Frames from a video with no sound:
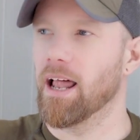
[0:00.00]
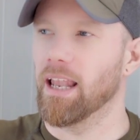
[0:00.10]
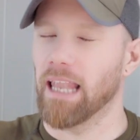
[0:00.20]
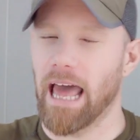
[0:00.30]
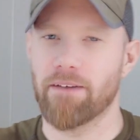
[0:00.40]

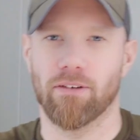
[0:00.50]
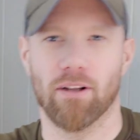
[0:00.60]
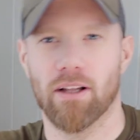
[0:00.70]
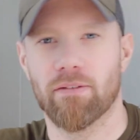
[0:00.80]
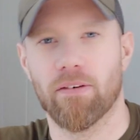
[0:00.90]

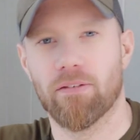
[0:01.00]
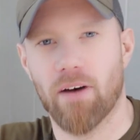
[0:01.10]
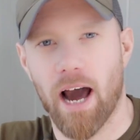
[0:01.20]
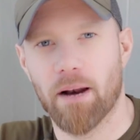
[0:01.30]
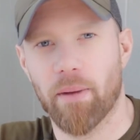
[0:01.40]
level of
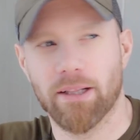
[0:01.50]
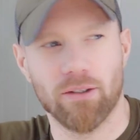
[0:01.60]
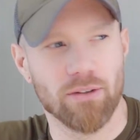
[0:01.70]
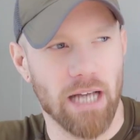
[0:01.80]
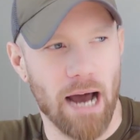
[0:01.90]

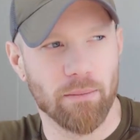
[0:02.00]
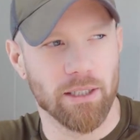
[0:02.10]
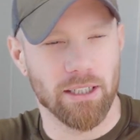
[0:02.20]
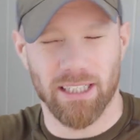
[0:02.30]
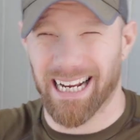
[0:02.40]
environmental
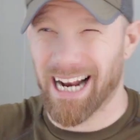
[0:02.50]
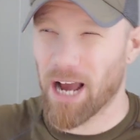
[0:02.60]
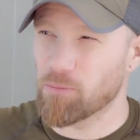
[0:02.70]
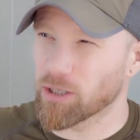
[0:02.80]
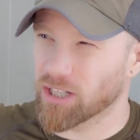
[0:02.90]
damage and
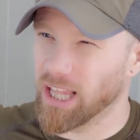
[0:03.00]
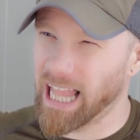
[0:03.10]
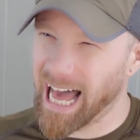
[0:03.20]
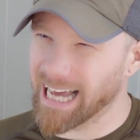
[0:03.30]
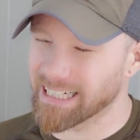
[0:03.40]
how much
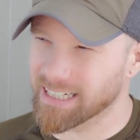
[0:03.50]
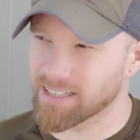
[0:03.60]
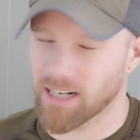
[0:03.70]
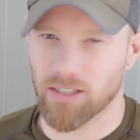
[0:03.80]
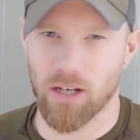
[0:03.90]
land it's
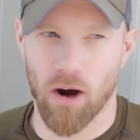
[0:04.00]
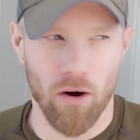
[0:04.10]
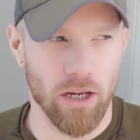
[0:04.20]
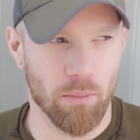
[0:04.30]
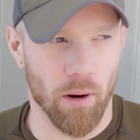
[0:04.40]
actually
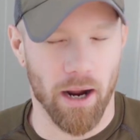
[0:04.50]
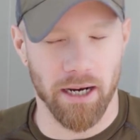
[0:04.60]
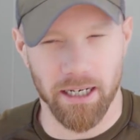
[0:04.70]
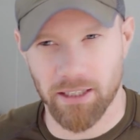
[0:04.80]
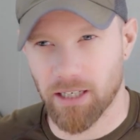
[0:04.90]

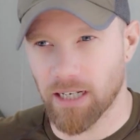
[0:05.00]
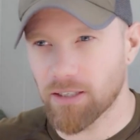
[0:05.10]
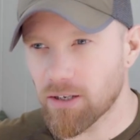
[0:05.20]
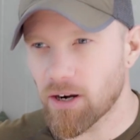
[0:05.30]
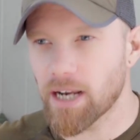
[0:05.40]
occupying. It's
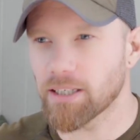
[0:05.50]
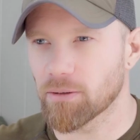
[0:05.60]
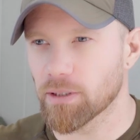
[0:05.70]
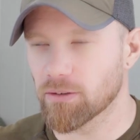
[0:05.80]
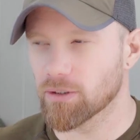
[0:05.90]
crazy
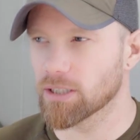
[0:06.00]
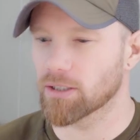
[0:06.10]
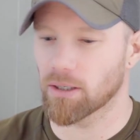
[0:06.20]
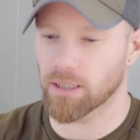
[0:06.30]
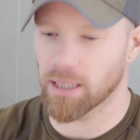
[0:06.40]
when you really
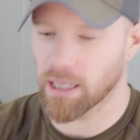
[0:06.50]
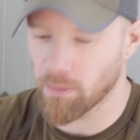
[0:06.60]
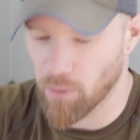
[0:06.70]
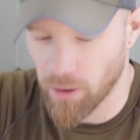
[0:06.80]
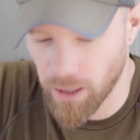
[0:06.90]
start to think
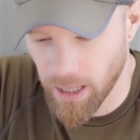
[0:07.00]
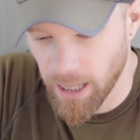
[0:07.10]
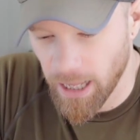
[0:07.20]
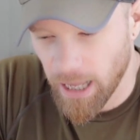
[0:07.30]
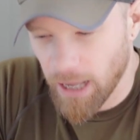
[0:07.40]
about it.
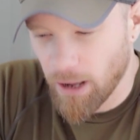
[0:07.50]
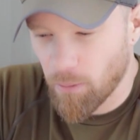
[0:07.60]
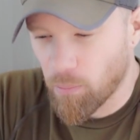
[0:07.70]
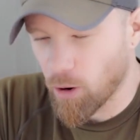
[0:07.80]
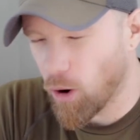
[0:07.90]

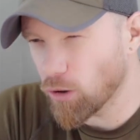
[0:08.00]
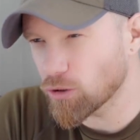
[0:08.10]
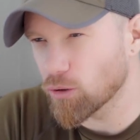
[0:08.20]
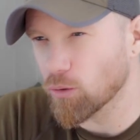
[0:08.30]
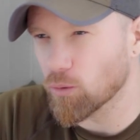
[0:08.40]
But
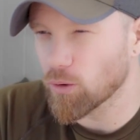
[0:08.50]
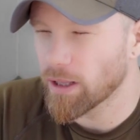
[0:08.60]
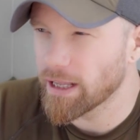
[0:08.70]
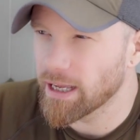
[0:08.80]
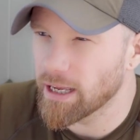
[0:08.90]
also,
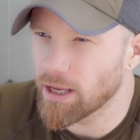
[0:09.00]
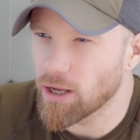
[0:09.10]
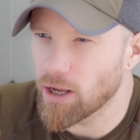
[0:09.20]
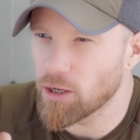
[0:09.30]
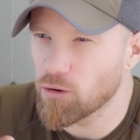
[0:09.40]

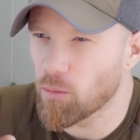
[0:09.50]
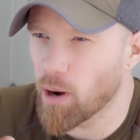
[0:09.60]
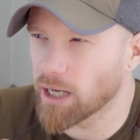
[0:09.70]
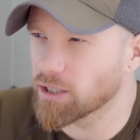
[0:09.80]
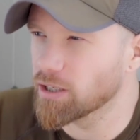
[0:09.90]
you
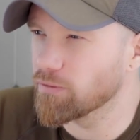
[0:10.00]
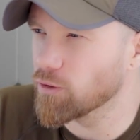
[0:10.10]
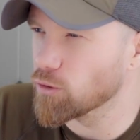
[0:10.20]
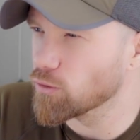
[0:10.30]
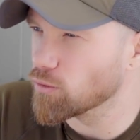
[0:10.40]
imagine if
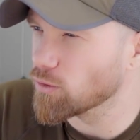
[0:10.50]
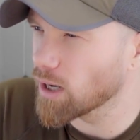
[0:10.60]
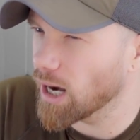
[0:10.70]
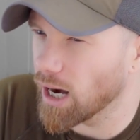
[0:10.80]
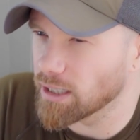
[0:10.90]
you
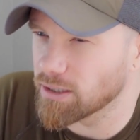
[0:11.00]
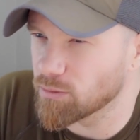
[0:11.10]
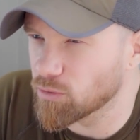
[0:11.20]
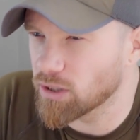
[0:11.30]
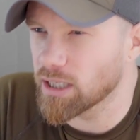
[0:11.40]
had
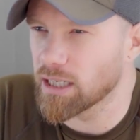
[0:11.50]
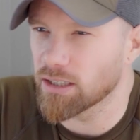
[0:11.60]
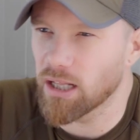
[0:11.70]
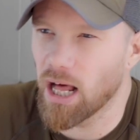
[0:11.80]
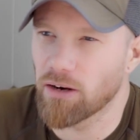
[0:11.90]
some
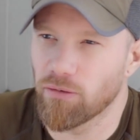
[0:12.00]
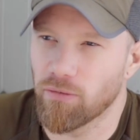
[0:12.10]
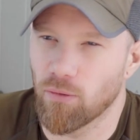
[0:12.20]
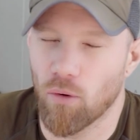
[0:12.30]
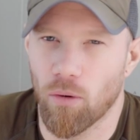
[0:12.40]
serious land
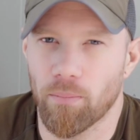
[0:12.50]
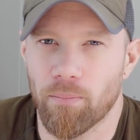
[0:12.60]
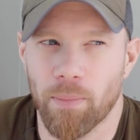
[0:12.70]
reform